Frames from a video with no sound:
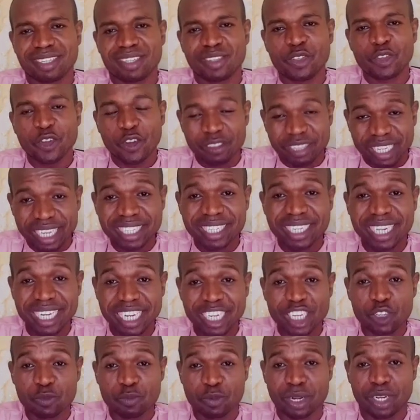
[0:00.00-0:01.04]
Your destiny
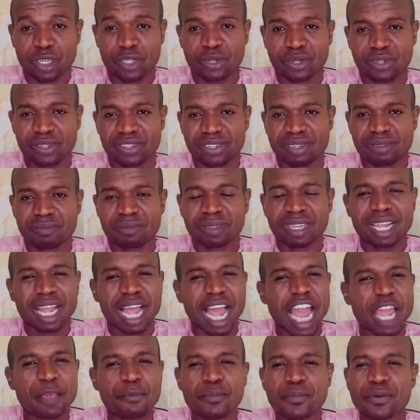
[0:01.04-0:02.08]
is precious.
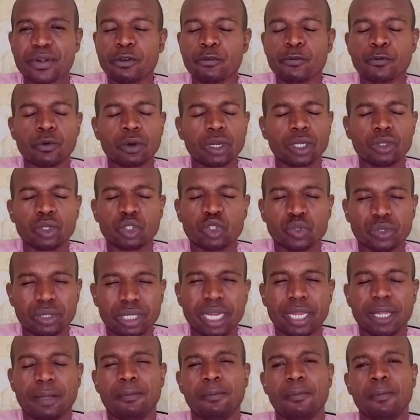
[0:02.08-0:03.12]
I pray for you
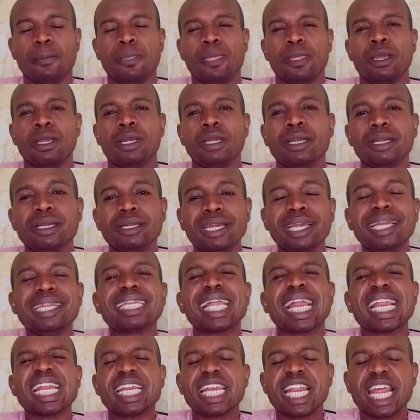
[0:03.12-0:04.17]
today. In
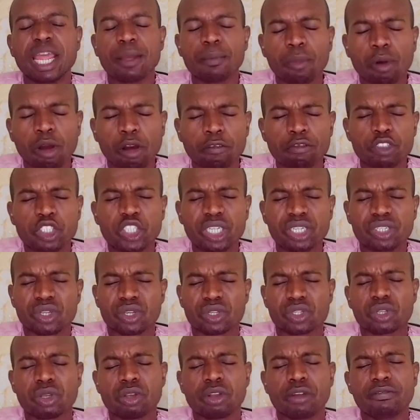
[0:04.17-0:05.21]
the name of
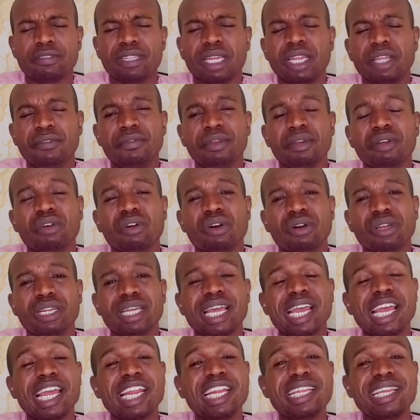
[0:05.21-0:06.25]
Jesus, Son of the Living God,
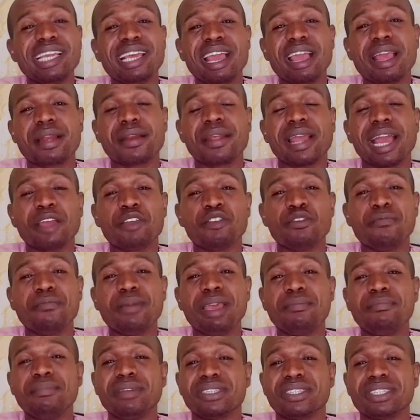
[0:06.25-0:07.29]
any area you may
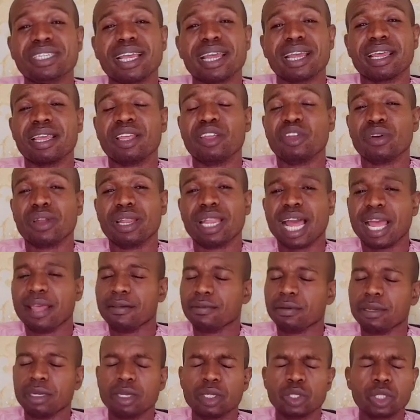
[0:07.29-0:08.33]
mistake in your life,
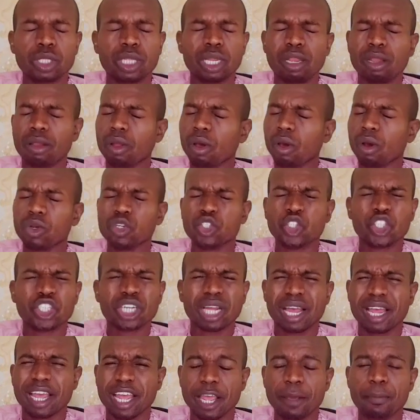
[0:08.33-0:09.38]
the Lord
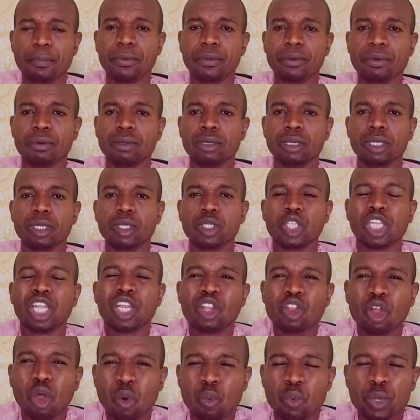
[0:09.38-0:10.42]
shall help you. The
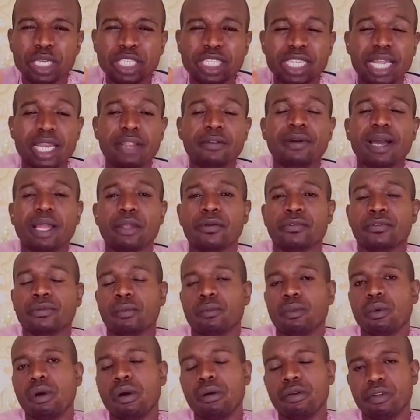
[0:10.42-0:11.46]
Lord will deliver you
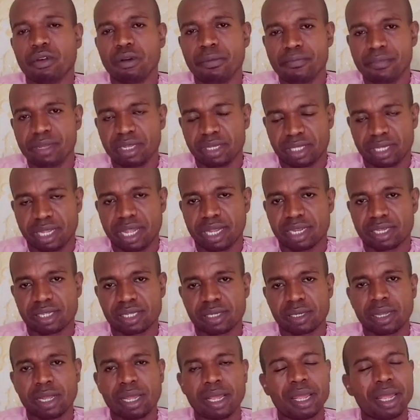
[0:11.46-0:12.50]
from all your mistakes
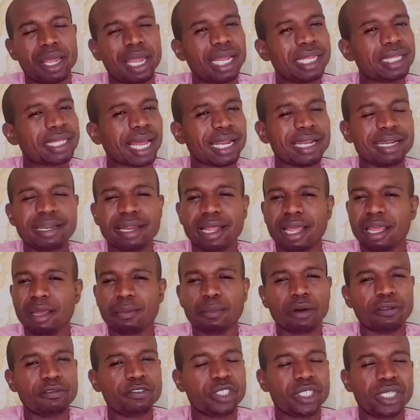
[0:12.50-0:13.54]
in the name
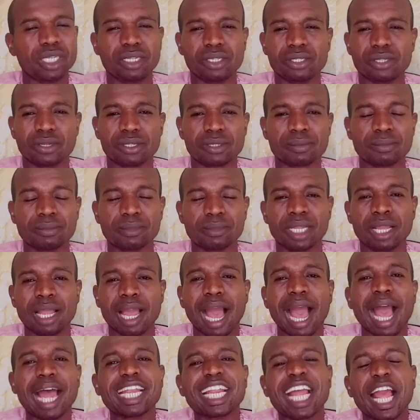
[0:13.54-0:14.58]
of Jesus.
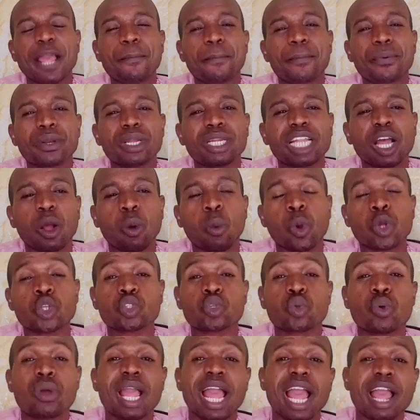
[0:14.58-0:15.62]
And I pray that
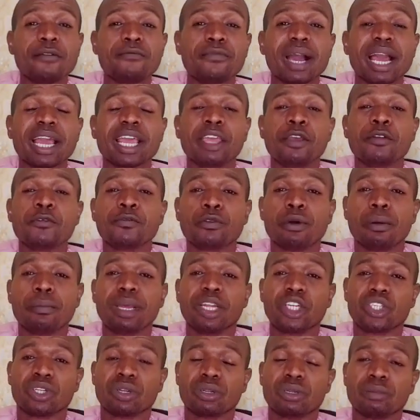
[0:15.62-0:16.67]
whatsoever
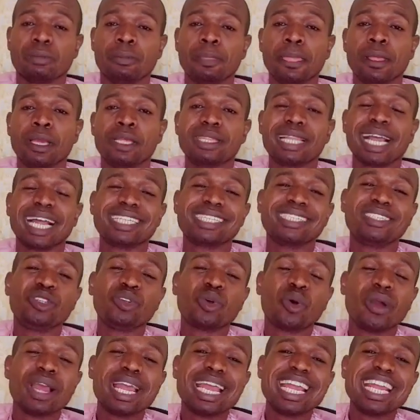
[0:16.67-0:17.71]
information that
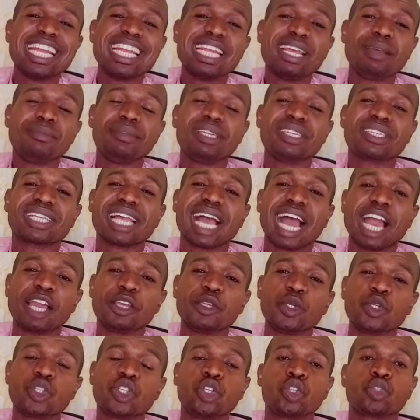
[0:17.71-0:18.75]
your enemies are
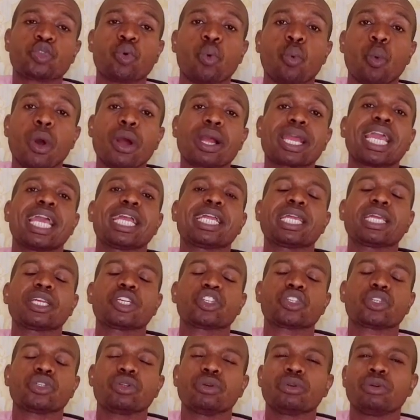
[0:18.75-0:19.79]
using to work
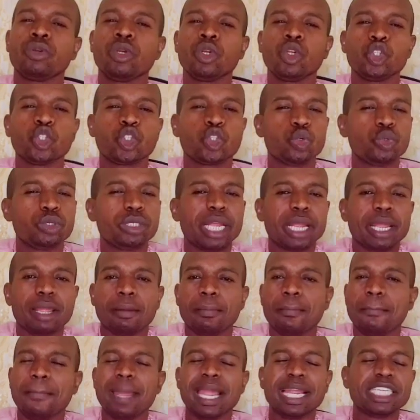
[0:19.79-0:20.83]
against you today,
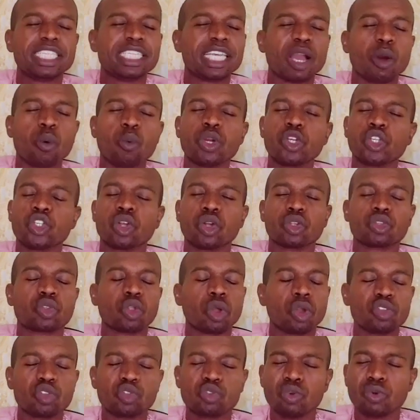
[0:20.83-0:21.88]
may their wisdom
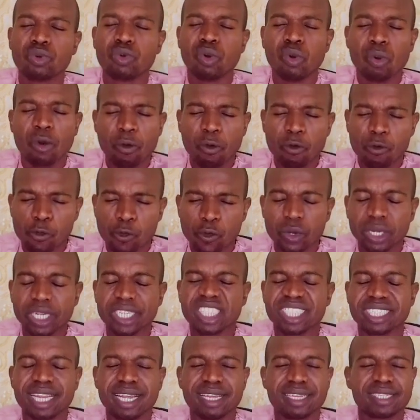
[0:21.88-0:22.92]
turn to
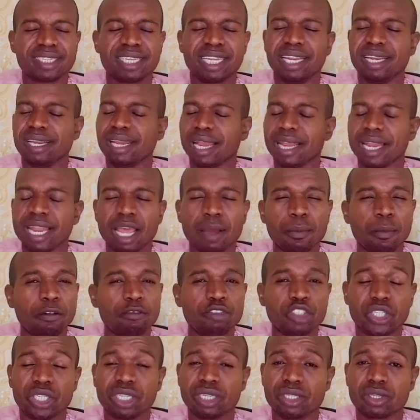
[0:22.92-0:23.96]
foolishness in the name of
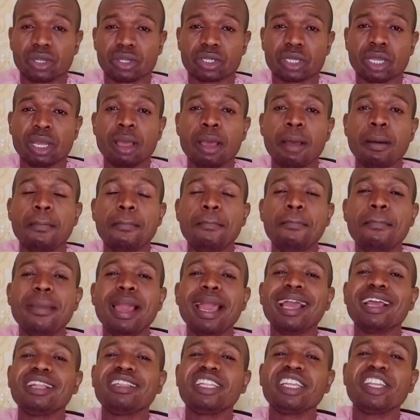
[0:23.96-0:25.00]
Jesus.
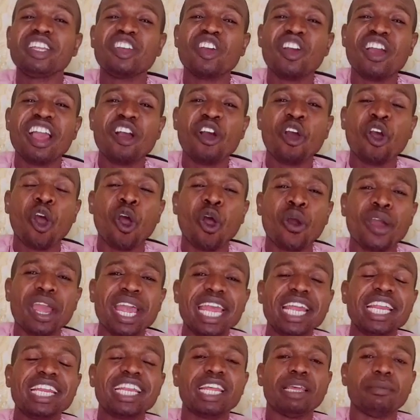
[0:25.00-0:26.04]
May the
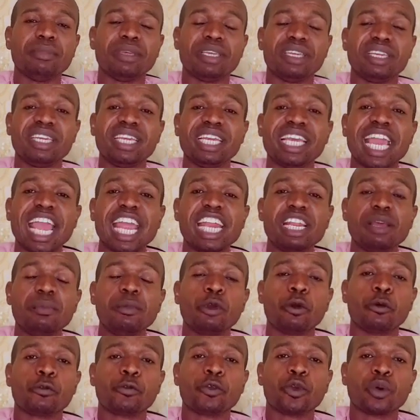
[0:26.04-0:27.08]

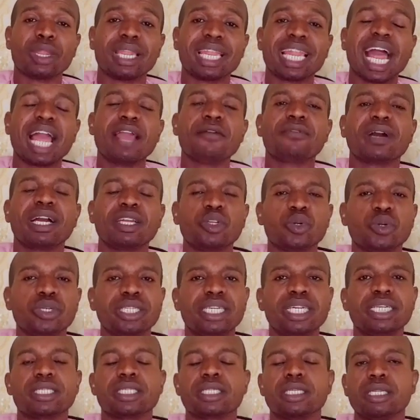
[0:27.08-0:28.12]
enemy of your life and your
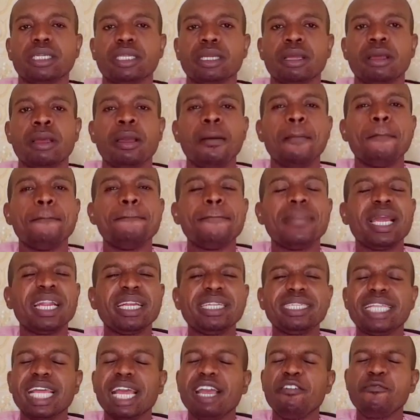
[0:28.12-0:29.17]
destiny, may
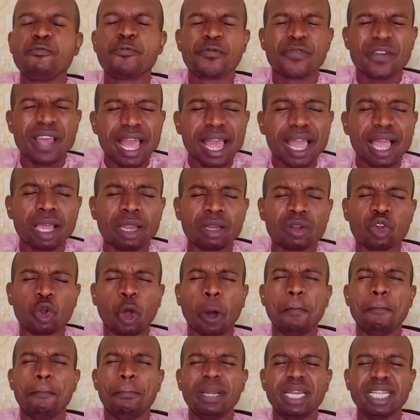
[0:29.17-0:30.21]
them fail
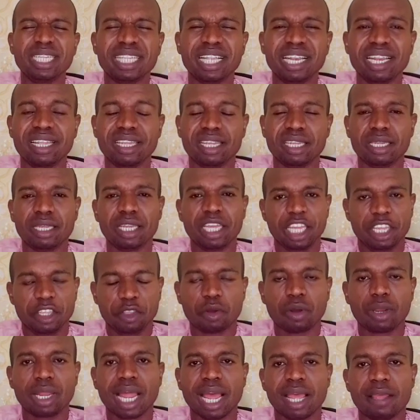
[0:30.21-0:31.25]
completely in
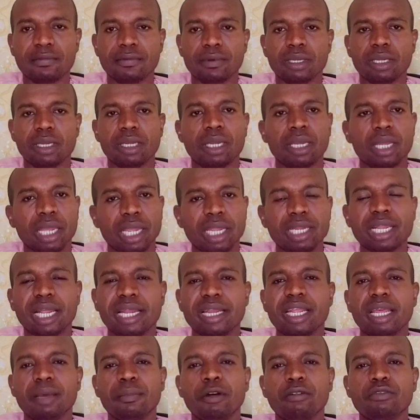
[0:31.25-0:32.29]
your life in the
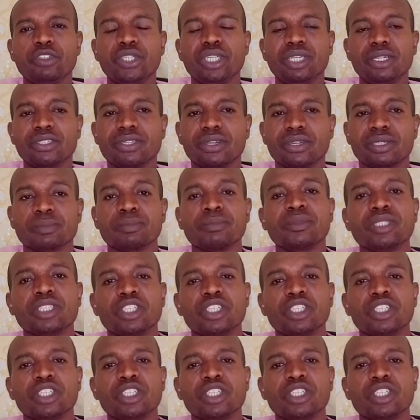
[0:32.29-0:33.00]
name of Jesus.